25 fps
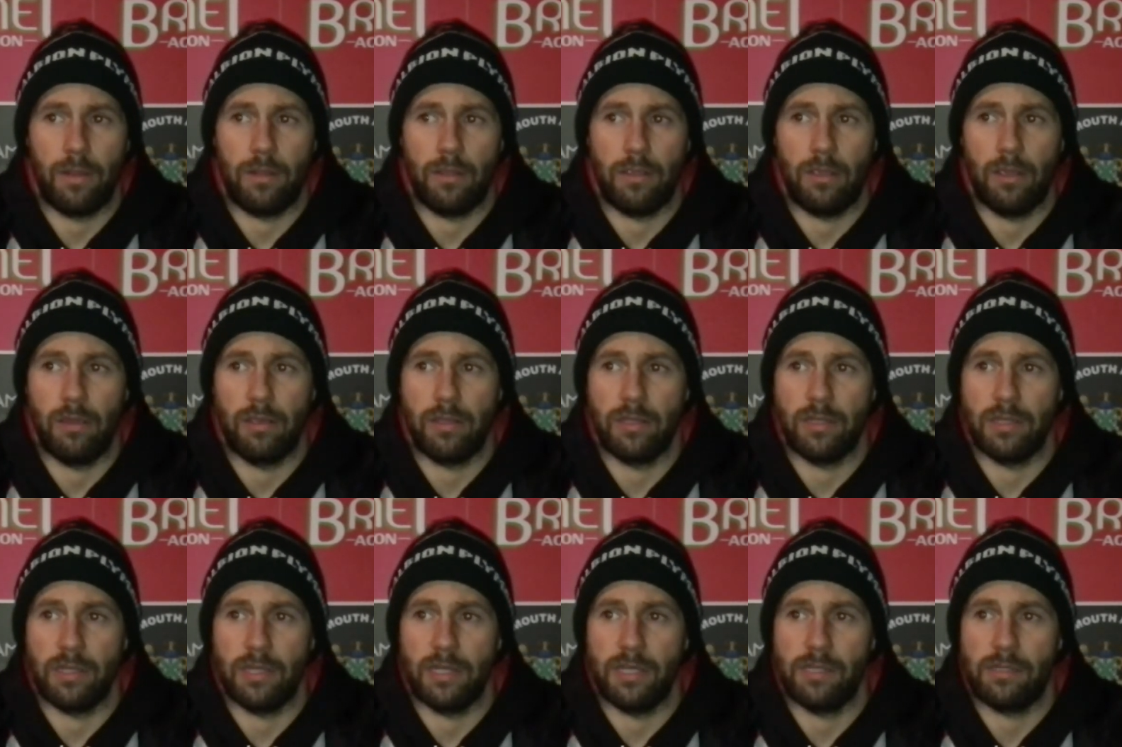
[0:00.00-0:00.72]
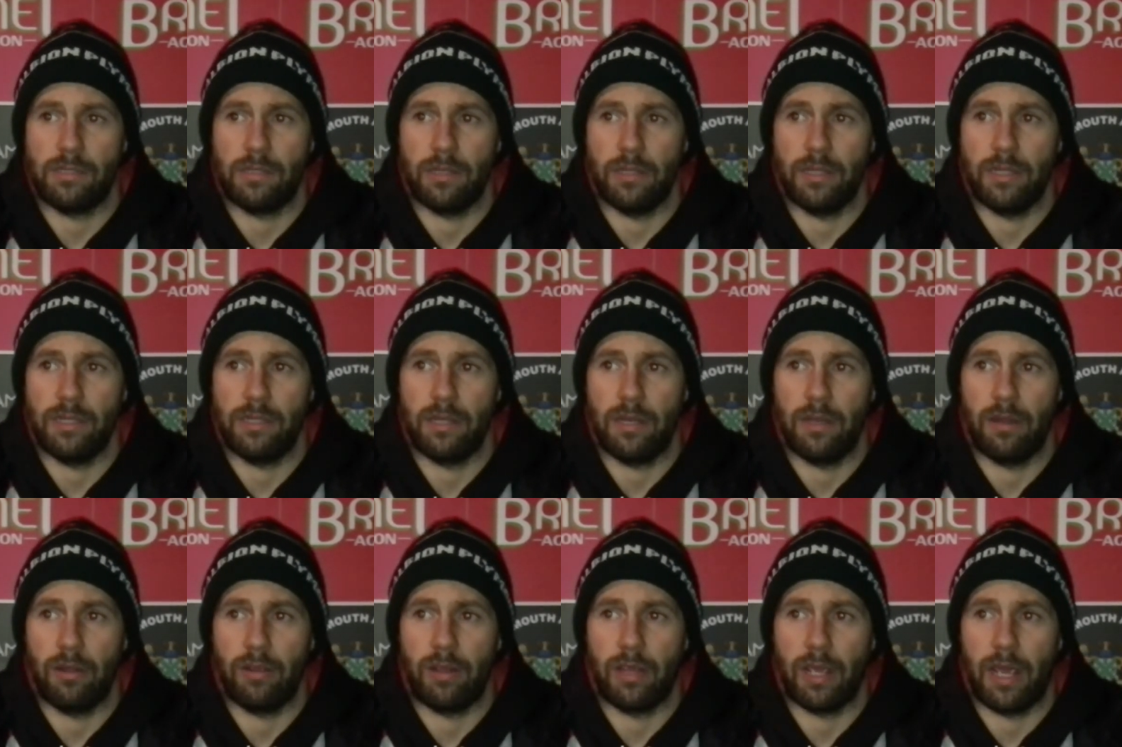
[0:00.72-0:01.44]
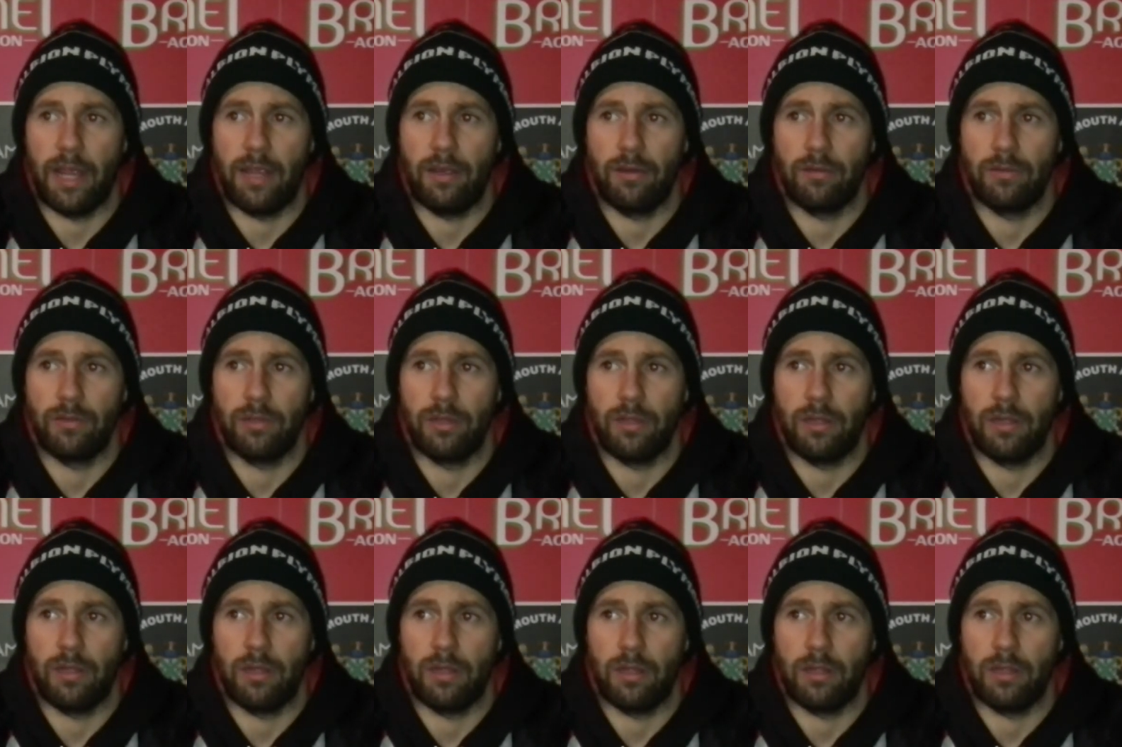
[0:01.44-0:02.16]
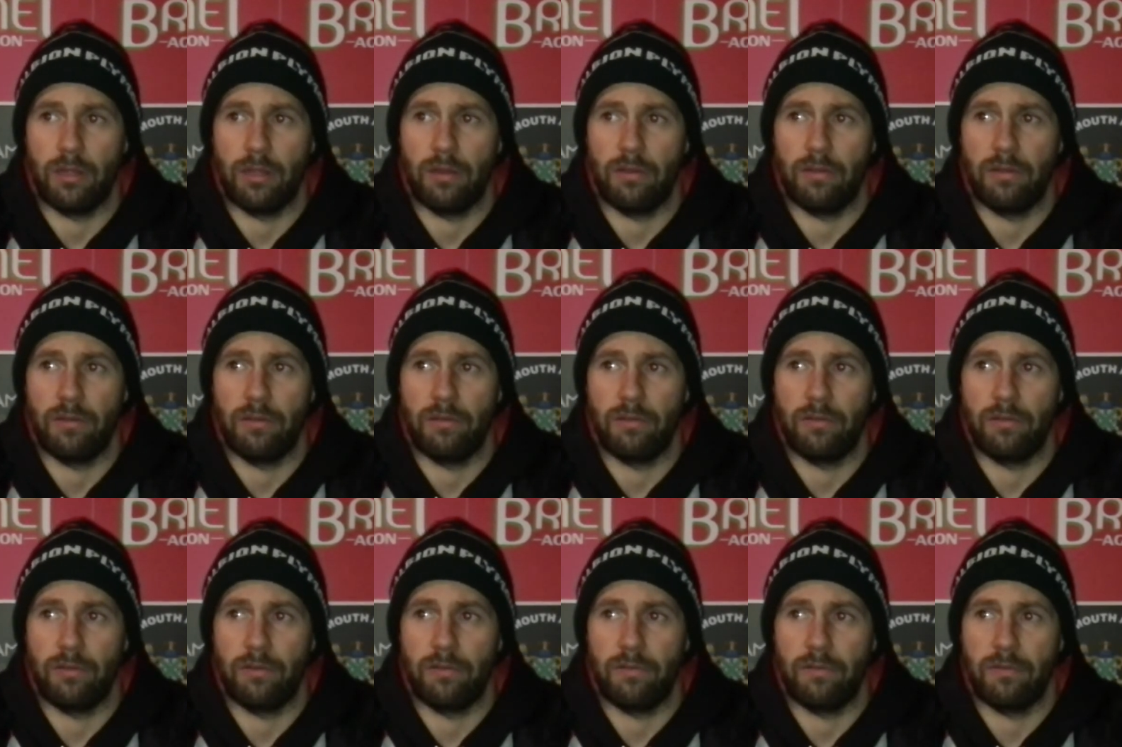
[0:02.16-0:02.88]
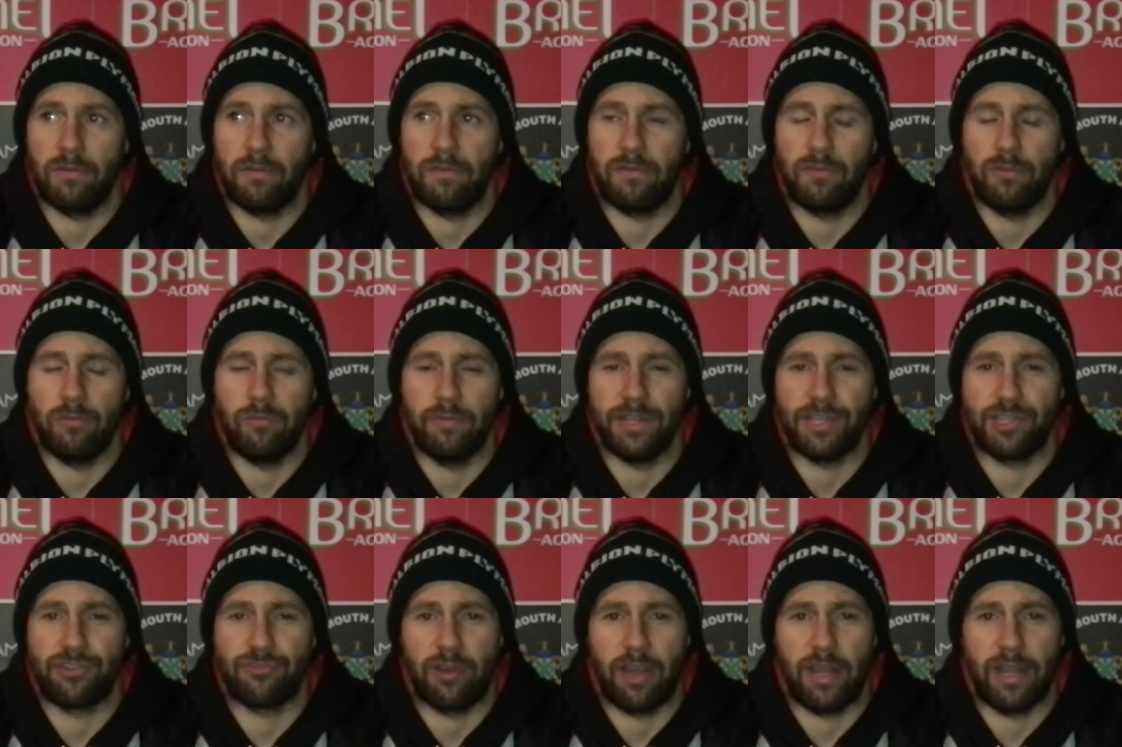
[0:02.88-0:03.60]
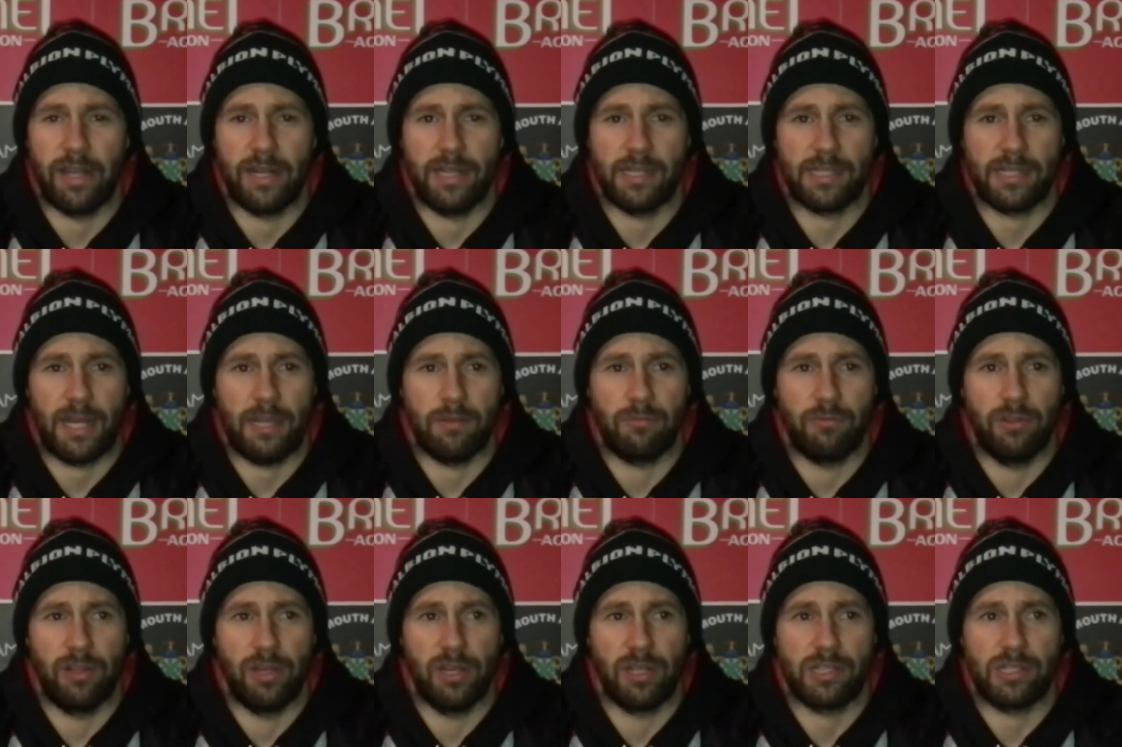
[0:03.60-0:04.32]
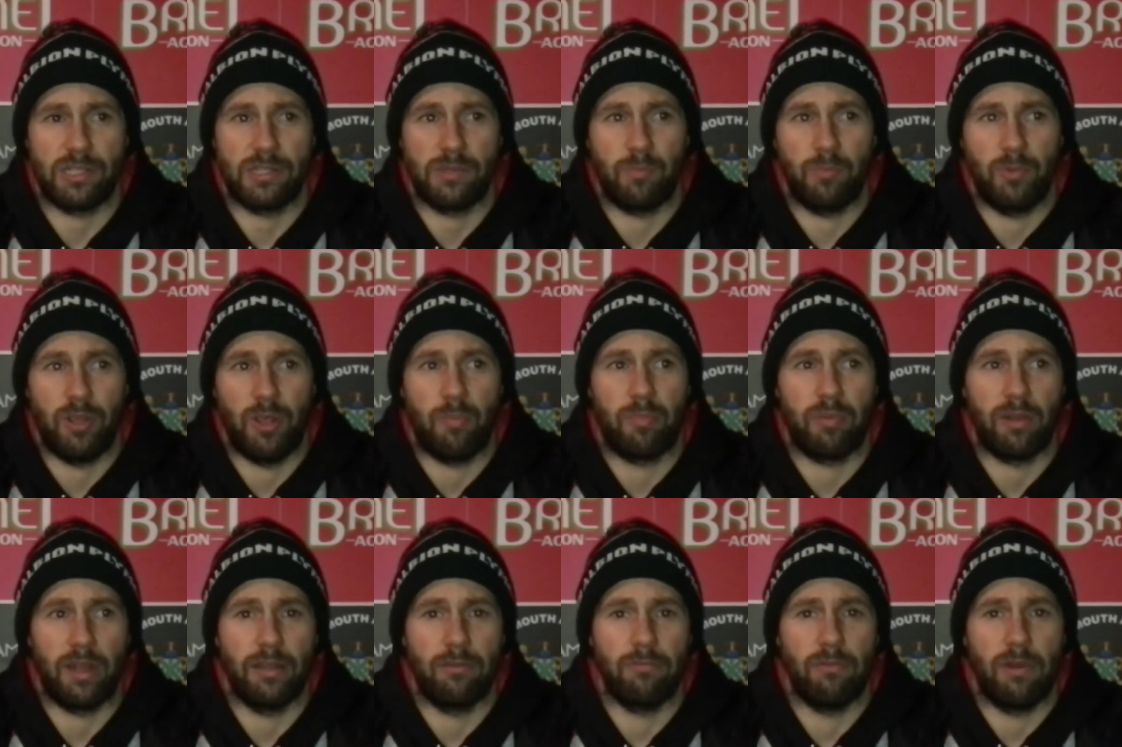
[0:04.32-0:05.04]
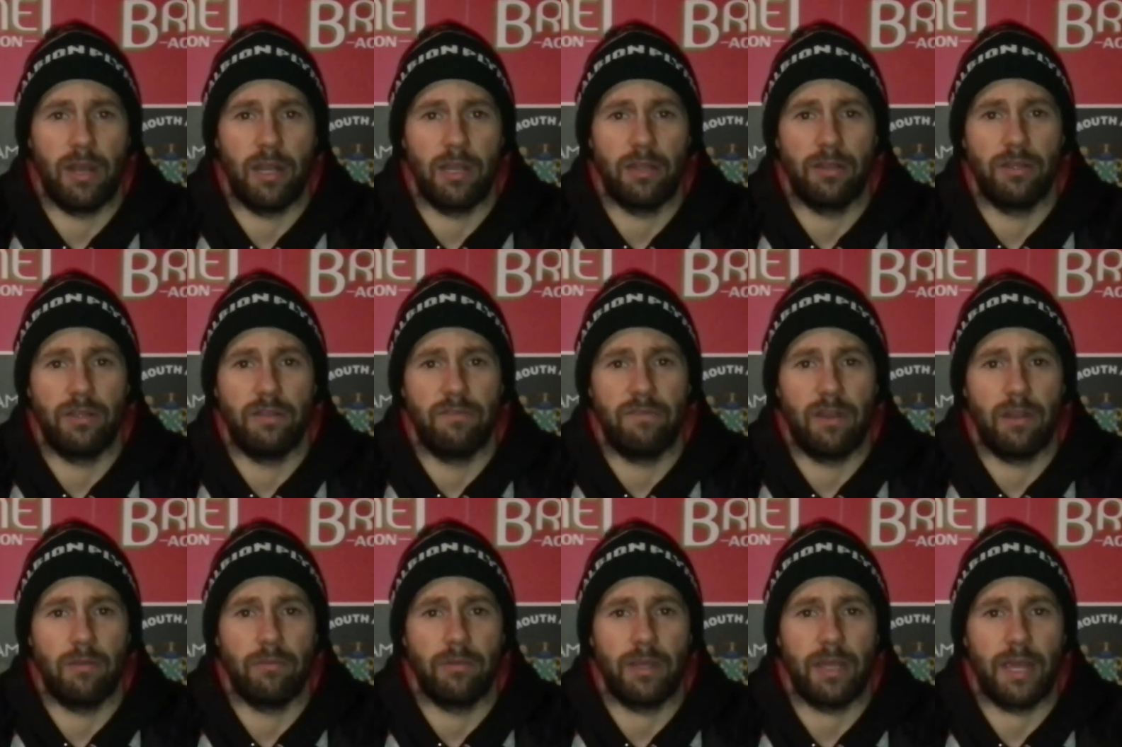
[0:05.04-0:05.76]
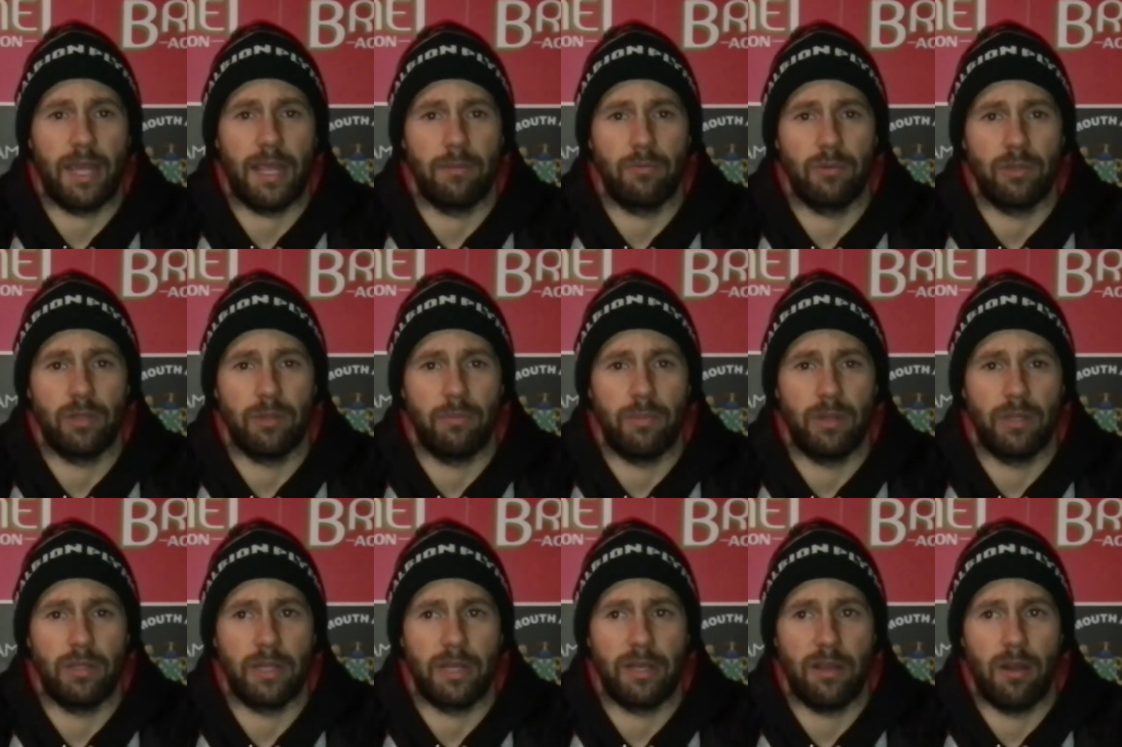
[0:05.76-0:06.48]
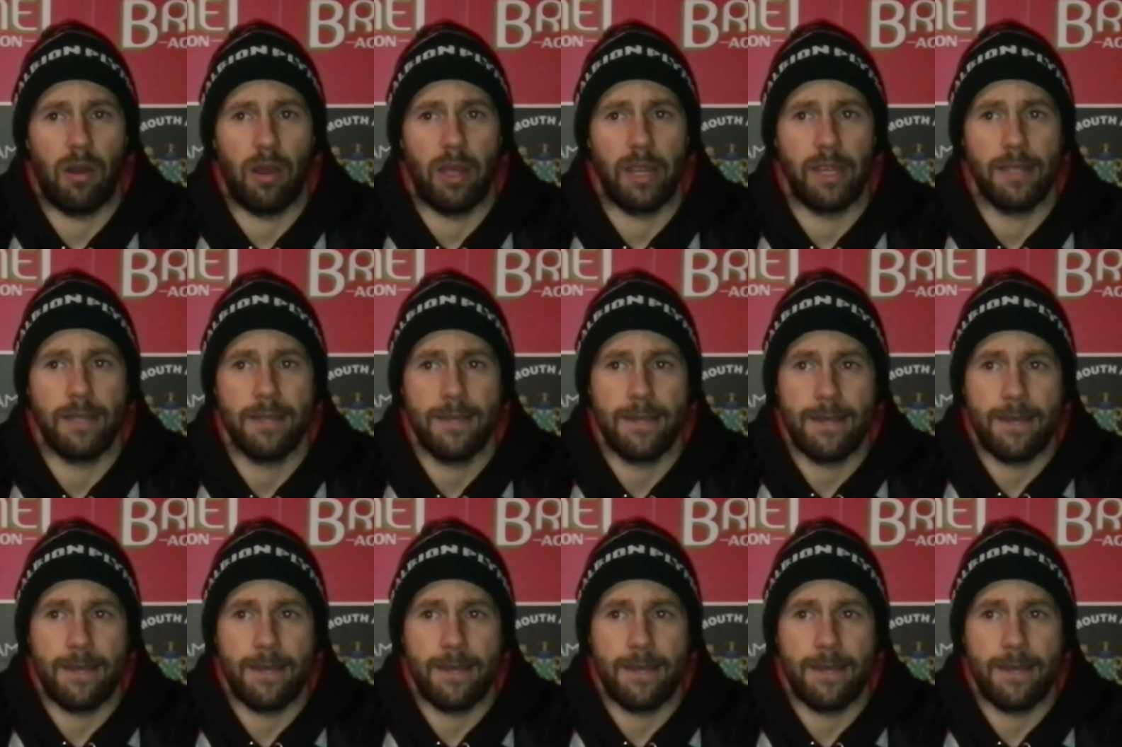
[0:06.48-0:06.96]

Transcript: He did okay on the few weeks training he's had with us. Played well in the development game on the Monday night.